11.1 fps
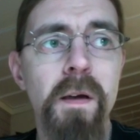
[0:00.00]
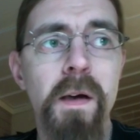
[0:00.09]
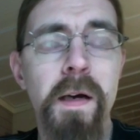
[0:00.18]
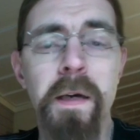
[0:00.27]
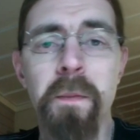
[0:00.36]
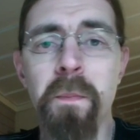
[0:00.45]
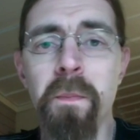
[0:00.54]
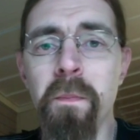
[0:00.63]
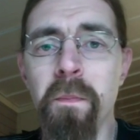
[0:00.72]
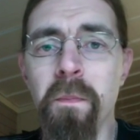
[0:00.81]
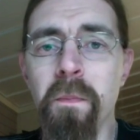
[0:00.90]

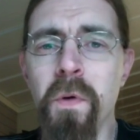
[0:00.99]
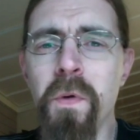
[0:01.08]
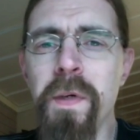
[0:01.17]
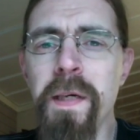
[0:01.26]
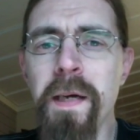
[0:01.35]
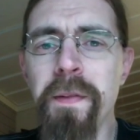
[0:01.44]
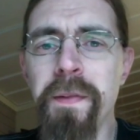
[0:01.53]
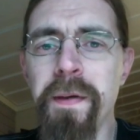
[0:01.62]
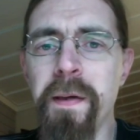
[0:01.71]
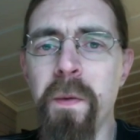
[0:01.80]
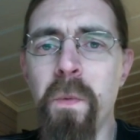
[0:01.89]
I'm looking at
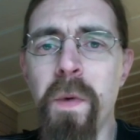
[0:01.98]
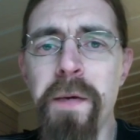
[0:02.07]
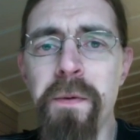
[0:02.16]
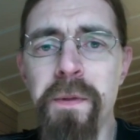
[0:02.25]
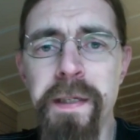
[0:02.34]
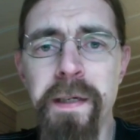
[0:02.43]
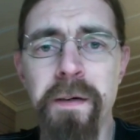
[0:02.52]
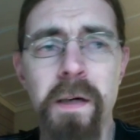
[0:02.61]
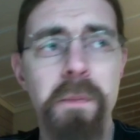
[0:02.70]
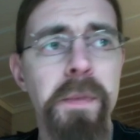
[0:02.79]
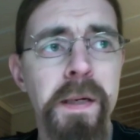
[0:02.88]
the wiring
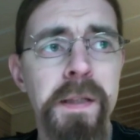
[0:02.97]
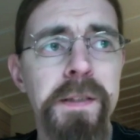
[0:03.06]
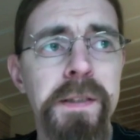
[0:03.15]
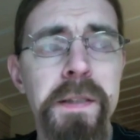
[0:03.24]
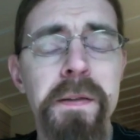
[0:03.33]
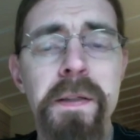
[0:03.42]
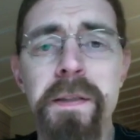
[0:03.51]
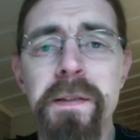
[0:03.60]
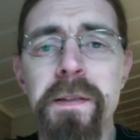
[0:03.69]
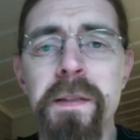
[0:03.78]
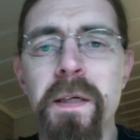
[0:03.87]
diagram and I see
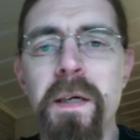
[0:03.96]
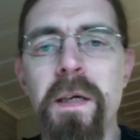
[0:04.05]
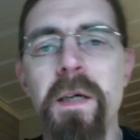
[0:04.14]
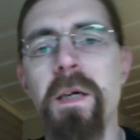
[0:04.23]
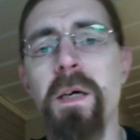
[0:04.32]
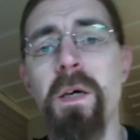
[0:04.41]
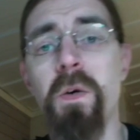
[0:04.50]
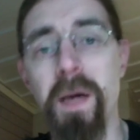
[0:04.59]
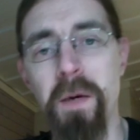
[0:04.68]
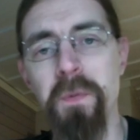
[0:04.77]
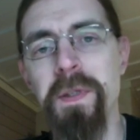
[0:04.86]
this
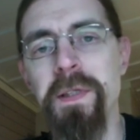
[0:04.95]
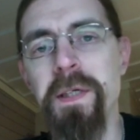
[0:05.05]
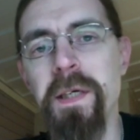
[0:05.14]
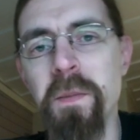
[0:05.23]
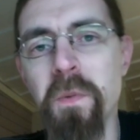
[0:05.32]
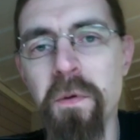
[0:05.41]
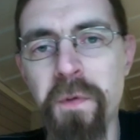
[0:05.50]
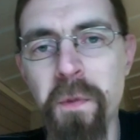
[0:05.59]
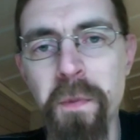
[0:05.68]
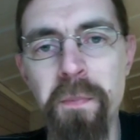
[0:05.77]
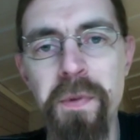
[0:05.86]
grounding cable
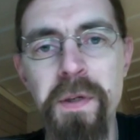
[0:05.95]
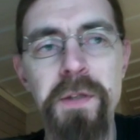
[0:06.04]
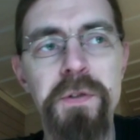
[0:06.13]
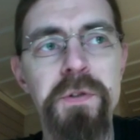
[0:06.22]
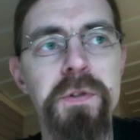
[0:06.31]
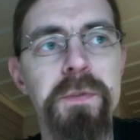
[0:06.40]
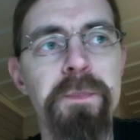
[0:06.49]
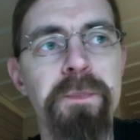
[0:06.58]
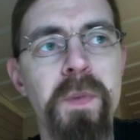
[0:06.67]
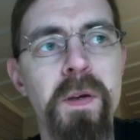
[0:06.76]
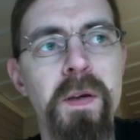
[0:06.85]
from the bridge.
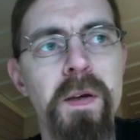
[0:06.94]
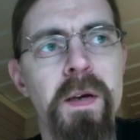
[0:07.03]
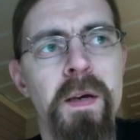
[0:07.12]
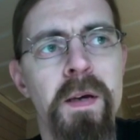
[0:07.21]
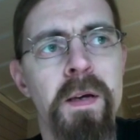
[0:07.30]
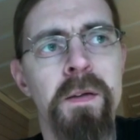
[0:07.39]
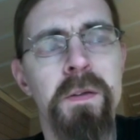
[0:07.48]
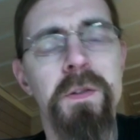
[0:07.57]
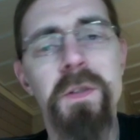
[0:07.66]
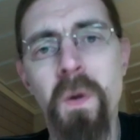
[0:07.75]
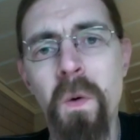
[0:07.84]

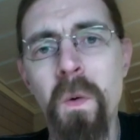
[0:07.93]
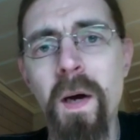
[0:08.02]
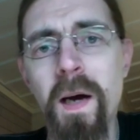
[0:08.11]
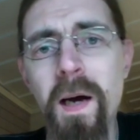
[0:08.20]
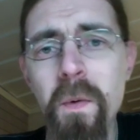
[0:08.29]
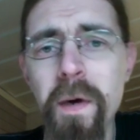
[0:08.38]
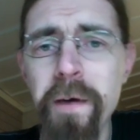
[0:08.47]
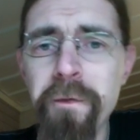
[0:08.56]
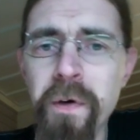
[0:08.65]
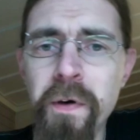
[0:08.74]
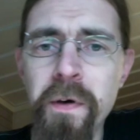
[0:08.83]
So,
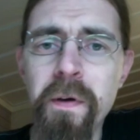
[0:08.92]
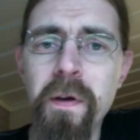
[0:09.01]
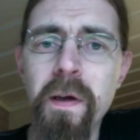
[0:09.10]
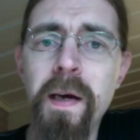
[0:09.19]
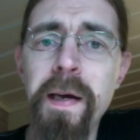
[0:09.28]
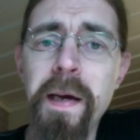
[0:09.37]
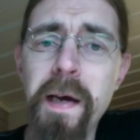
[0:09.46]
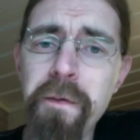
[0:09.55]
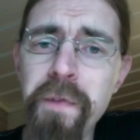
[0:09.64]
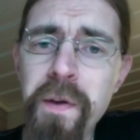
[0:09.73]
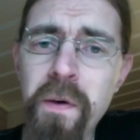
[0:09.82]
however, I
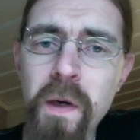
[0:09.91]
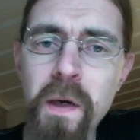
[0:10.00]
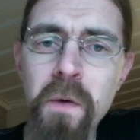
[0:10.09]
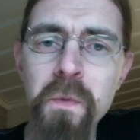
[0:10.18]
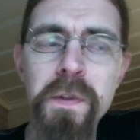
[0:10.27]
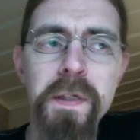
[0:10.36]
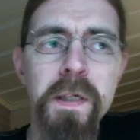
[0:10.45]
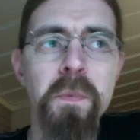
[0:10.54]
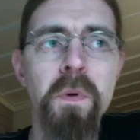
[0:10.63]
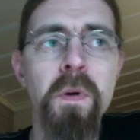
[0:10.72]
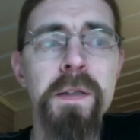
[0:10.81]
have the ground
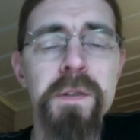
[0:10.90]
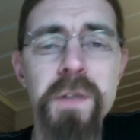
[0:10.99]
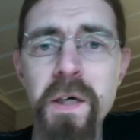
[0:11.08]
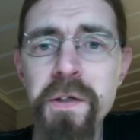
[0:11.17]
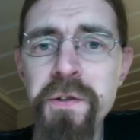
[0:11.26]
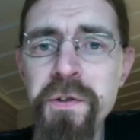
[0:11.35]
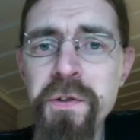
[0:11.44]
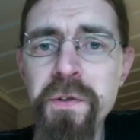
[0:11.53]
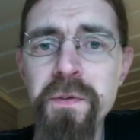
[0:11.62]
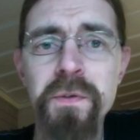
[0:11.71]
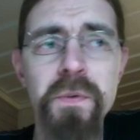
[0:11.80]
cable attached
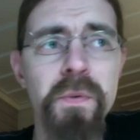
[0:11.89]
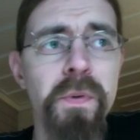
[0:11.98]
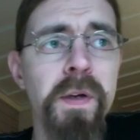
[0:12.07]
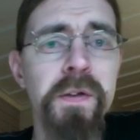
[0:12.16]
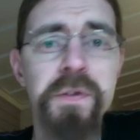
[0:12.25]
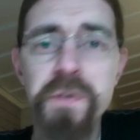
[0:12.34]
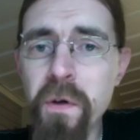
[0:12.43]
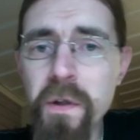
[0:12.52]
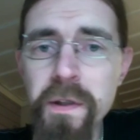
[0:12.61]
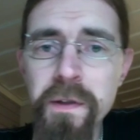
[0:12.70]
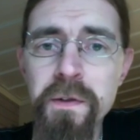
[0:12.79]
to the
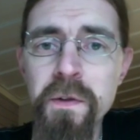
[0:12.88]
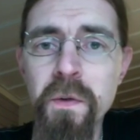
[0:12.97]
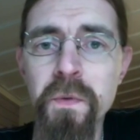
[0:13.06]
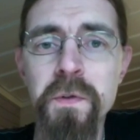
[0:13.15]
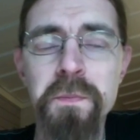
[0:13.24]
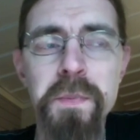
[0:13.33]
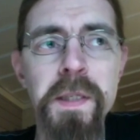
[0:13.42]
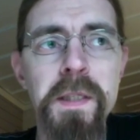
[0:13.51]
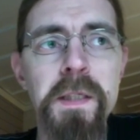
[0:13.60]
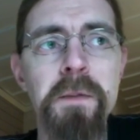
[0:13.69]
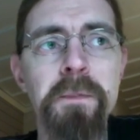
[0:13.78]
circuit, so to
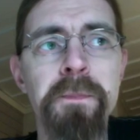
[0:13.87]
speak,